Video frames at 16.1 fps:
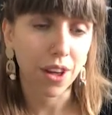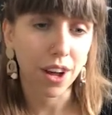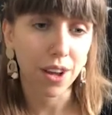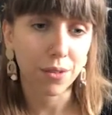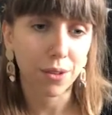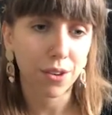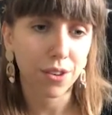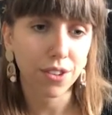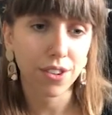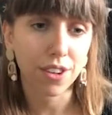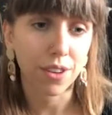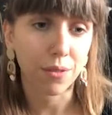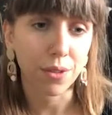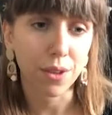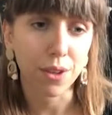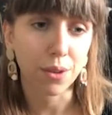I've got to
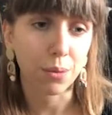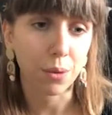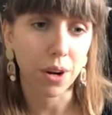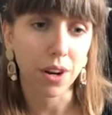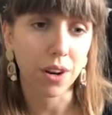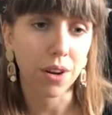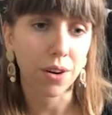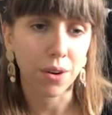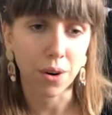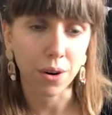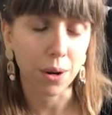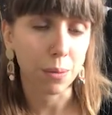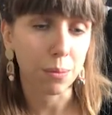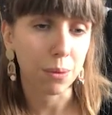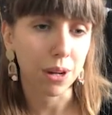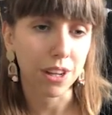give this one not
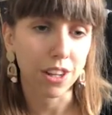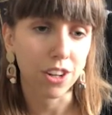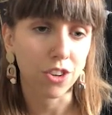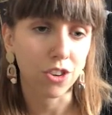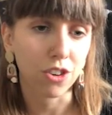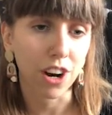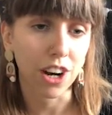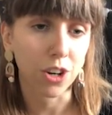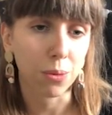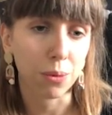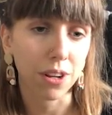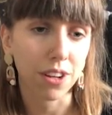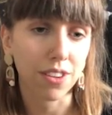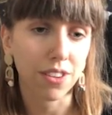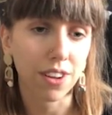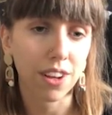completely trash,
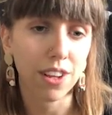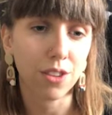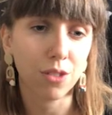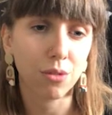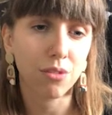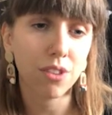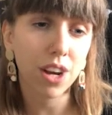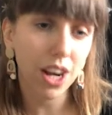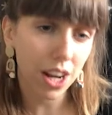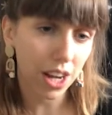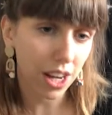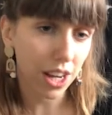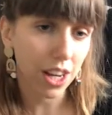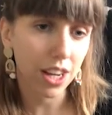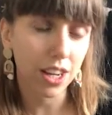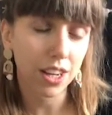because it's a
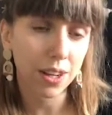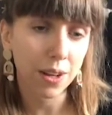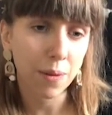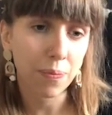really